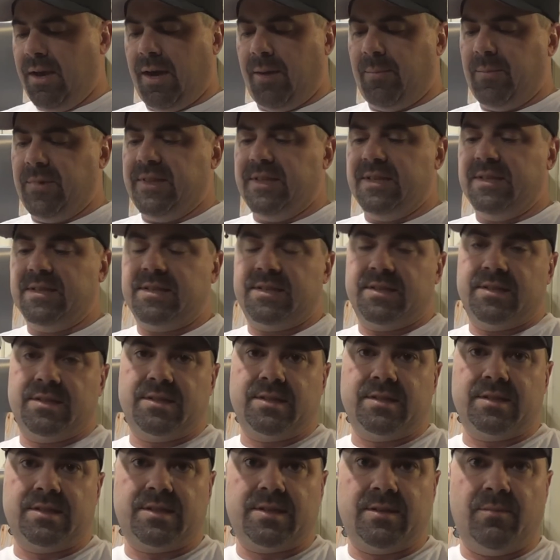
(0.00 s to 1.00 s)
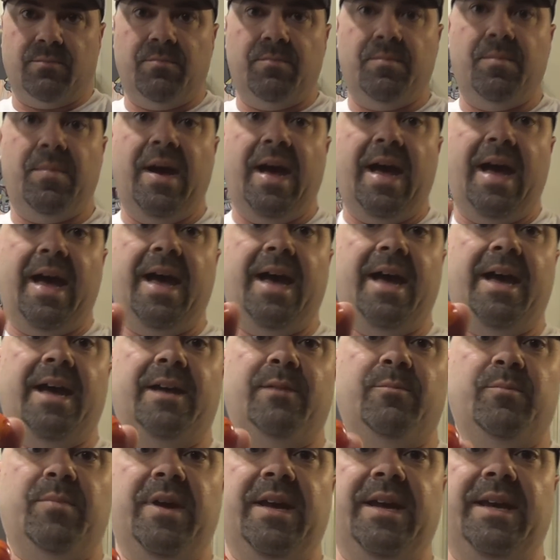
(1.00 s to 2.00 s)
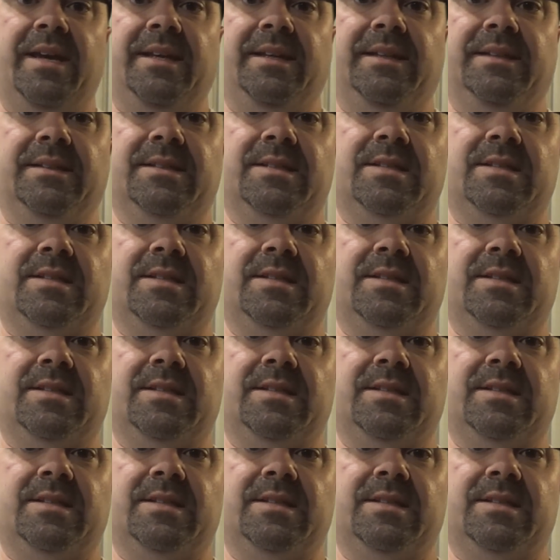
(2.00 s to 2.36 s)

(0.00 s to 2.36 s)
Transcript: I mean, this is some bad paint.